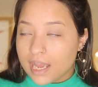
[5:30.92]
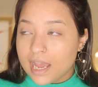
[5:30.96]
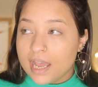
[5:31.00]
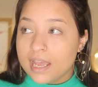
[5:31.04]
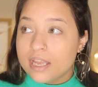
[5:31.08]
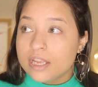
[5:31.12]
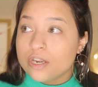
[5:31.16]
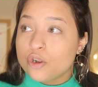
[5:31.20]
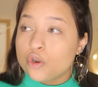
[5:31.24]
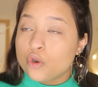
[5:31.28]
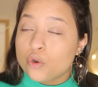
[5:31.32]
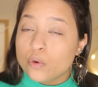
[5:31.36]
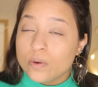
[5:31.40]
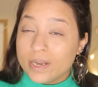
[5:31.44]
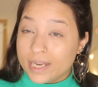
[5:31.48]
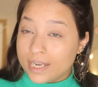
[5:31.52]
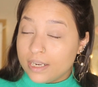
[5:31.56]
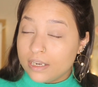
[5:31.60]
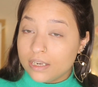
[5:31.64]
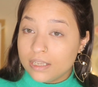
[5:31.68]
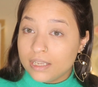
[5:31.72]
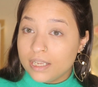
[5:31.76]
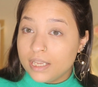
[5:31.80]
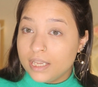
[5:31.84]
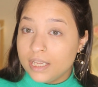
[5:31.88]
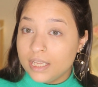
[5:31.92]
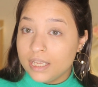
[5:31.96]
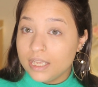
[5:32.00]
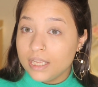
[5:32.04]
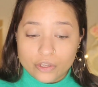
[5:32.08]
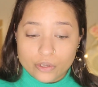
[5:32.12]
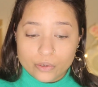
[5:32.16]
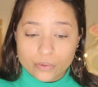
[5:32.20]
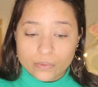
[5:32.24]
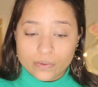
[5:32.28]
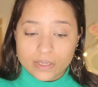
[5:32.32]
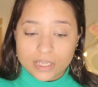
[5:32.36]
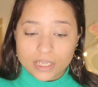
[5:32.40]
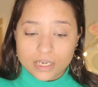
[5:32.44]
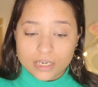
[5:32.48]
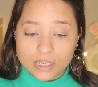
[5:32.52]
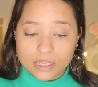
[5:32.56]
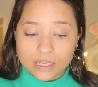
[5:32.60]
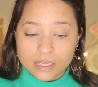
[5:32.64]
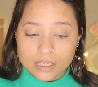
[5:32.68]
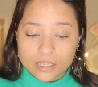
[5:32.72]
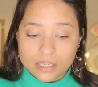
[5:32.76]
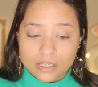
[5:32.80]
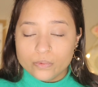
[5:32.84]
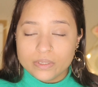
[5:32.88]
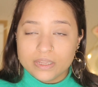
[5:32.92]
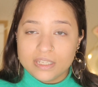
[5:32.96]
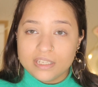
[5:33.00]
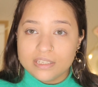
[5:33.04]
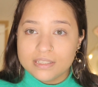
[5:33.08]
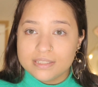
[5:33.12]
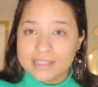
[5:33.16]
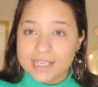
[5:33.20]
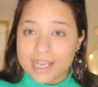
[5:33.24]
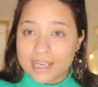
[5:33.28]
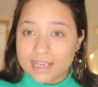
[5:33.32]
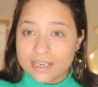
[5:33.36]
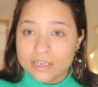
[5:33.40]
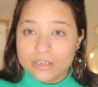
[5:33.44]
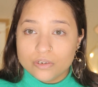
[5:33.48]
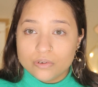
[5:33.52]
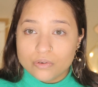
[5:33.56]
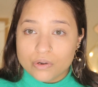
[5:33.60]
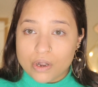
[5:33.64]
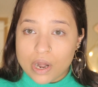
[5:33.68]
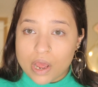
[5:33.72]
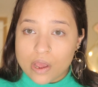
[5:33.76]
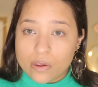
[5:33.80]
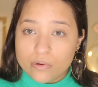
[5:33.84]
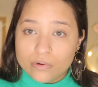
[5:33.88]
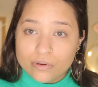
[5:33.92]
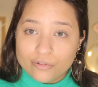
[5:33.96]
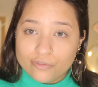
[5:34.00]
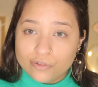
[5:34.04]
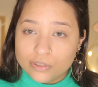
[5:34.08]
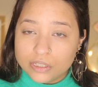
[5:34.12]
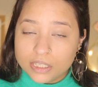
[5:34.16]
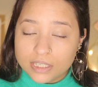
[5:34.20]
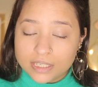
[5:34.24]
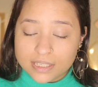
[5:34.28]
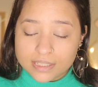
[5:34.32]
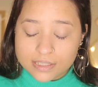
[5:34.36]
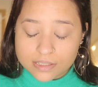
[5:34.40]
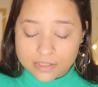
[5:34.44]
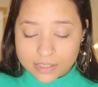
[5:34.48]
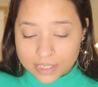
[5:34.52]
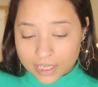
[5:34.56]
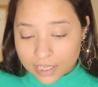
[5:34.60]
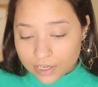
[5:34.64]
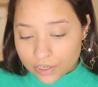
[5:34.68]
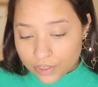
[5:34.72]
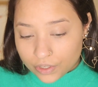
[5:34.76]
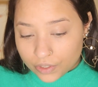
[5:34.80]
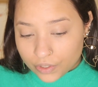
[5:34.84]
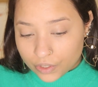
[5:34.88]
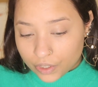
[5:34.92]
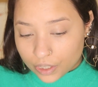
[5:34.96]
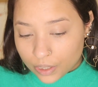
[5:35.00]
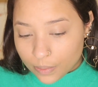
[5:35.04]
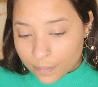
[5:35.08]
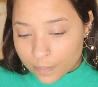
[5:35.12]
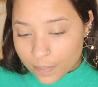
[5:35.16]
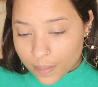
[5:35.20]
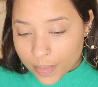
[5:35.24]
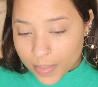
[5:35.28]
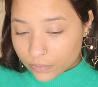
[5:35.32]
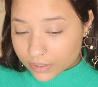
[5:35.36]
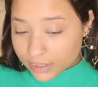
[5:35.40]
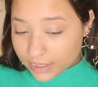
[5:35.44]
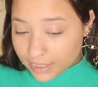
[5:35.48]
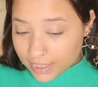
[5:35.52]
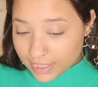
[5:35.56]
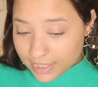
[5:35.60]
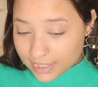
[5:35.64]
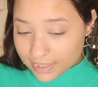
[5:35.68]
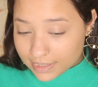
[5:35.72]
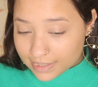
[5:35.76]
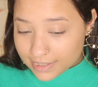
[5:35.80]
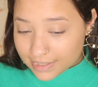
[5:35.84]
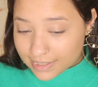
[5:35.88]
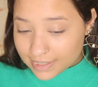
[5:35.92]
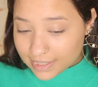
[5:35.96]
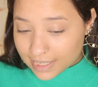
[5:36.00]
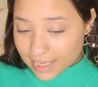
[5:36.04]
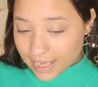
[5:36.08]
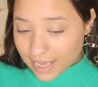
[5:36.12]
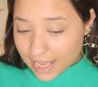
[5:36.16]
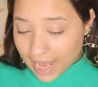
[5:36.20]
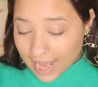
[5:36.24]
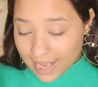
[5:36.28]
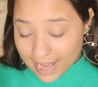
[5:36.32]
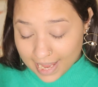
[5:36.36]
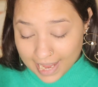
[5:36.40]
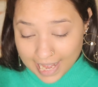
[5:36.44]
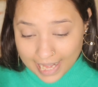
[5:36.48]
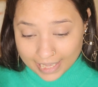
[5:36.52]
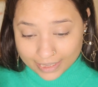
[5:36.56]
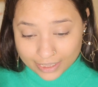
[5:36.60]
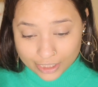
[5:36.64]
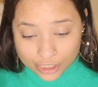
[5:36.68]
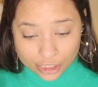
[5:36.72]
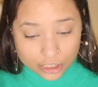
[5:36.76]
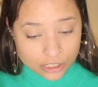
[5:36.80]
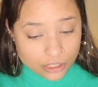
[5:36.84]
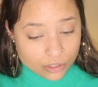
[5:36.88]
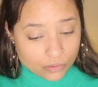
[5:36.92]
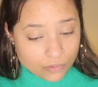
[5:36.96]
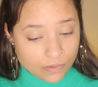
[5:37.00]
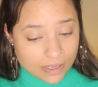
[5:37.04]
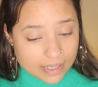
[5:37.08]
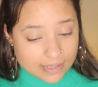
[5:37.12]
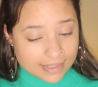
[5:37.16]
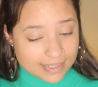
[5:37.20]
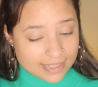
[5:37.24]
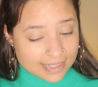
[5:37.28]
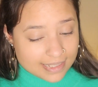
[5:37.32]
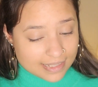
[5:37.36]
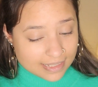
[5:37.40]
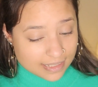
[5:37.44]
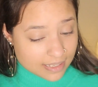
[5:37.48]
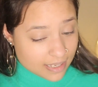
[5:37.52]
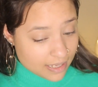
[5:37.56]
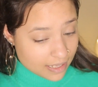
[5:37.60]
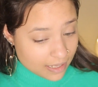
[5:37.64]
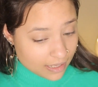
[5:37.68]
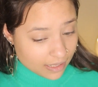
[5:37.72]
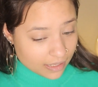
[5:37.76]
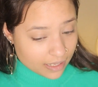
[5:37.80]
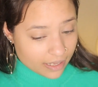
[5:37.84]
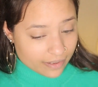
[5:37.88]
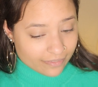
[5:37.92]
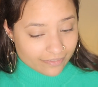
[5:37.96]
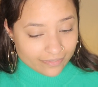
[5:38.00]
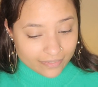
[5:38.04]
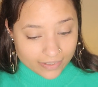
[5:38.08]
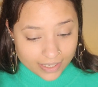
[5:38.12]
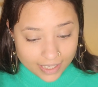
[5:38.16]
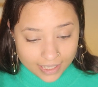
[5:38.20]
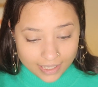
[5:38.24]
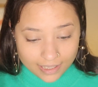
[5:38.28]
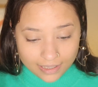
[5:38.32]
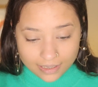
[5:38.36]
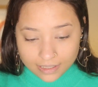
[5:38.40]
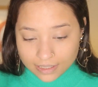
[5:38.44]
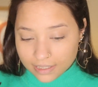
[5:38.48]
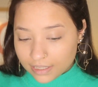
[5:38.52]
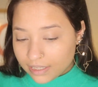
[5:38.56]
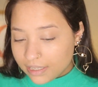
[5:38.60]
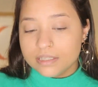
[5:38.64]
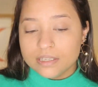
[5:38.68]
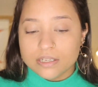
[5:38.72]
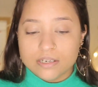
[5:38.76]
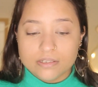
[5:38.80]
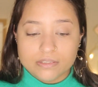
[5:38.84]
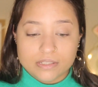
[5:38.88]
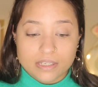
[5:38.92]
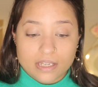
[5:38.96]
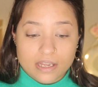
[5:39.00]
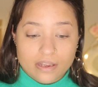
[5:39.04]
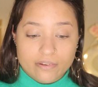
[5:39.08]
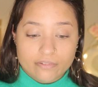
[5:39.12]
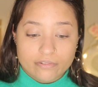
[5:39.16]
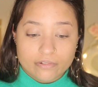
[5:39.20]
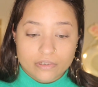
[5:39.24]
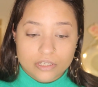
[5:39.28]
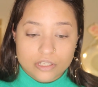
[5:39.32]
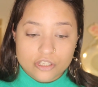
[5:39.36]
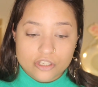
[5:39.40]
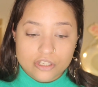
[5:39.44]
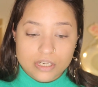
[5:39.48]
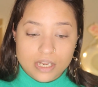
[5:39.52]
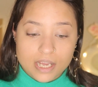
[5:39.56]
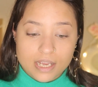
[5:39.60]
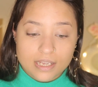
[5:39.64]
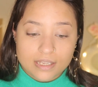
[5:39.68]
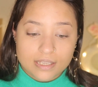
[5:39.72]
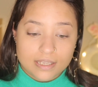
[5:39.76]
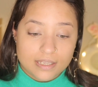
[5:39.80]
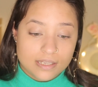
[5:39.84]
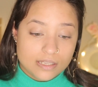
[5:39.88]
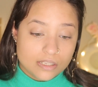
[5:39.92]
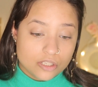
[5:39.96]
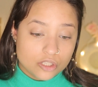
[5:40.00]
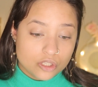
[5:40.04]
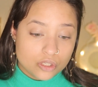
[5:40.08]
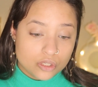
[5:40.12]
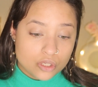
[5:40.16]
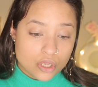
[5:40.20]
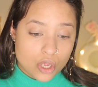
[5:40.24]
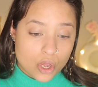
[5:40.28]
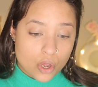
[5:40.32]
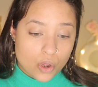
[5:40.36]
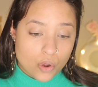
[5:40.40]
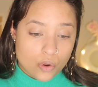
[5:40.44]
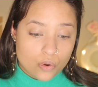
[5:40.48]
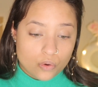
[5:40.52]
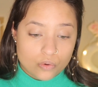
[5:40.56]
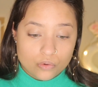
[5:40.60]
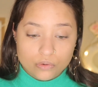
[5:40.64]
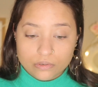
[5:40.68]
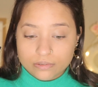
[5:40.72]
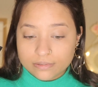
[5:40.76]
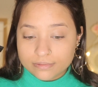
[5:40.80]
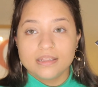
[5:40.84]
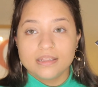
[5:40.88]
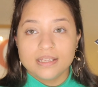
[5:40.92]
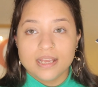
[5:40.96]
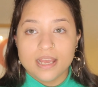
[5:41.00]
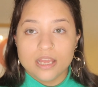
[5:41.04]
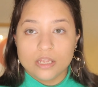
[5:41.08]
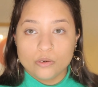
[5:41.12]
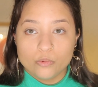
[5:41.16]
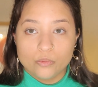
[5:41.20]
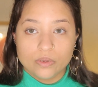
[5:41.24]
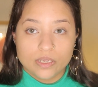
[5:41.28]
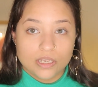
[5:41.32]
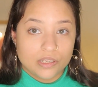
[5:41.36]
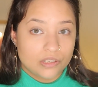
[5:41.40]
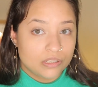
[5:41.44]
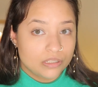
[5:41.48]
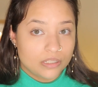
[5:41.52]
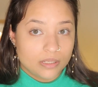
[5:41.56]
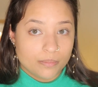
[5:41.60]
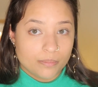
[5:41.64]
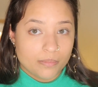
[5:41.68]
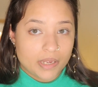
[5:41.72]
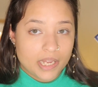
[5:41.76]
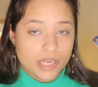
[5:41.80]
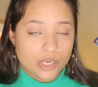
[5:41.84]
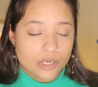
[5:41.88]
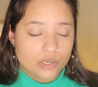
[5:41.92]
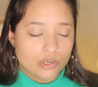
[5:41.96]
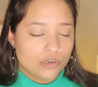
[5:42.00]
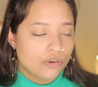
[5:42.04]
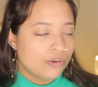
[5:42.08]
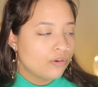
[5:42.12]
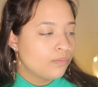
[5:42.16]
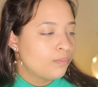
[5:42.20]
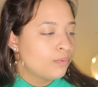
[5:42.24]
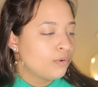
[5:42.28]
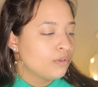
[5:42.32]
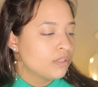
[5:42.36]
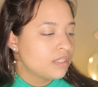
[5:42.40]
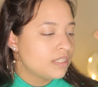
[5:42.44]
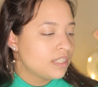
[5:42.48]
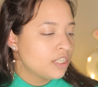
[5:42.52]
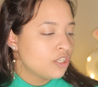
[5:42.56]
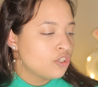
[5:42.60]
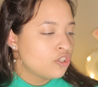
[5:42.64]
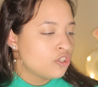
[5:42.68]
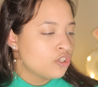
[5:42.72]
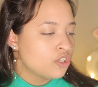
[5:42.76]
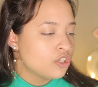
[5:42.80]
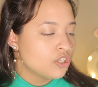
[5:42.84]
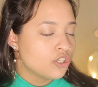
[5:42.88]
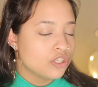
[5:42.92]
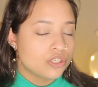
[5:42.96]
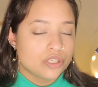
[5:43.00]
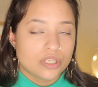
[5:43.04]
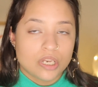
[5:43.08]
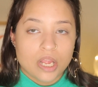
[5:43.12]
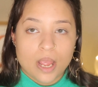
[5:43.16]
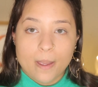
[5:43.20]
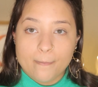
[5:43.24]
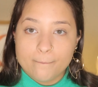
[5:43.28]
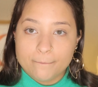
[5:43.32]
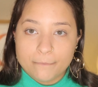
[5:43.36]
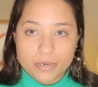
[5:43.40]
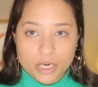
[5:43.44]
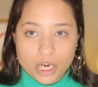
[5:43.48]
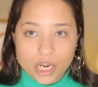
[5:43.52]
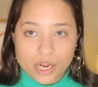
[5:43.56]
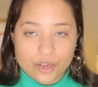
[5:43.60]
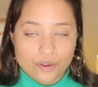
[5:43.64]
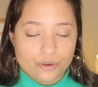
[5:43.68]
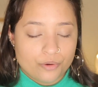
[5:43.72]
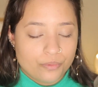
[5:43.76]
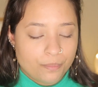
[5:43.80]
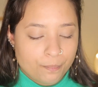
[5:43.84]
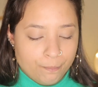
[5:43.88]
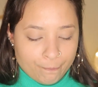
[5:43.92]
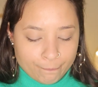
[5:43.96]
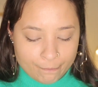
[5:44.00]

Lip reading: I rarely go in with the second round for the concealer. With this, I had to, and still I feel there is a coverage lacking. So then we got the Micro Precision Brow